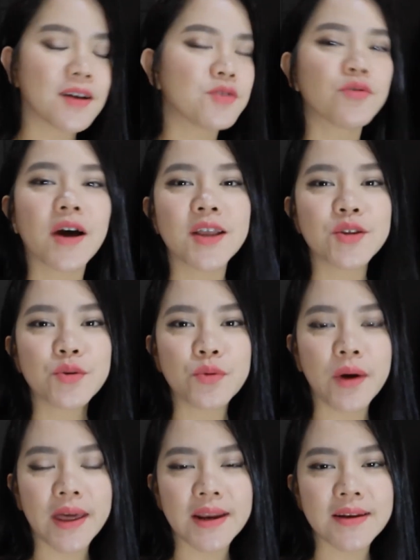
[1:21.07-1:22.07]
I tried to
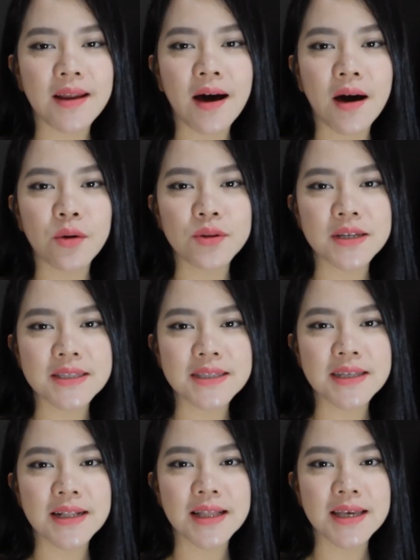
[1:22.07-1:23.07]
wait it out
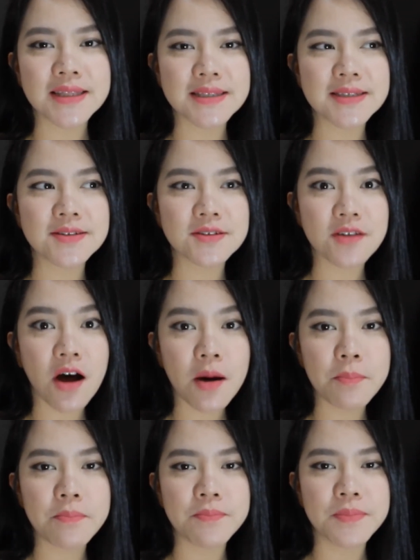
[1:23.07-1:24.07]
until it
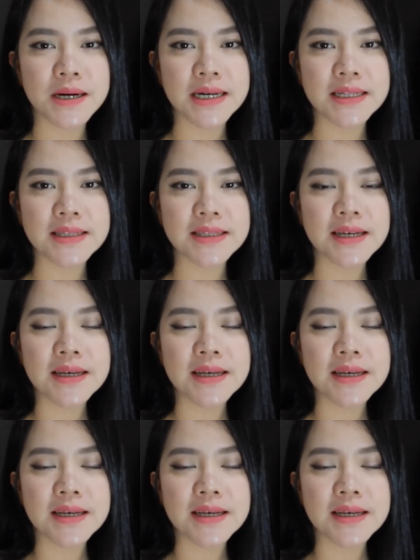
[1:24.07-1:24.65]
stopped, but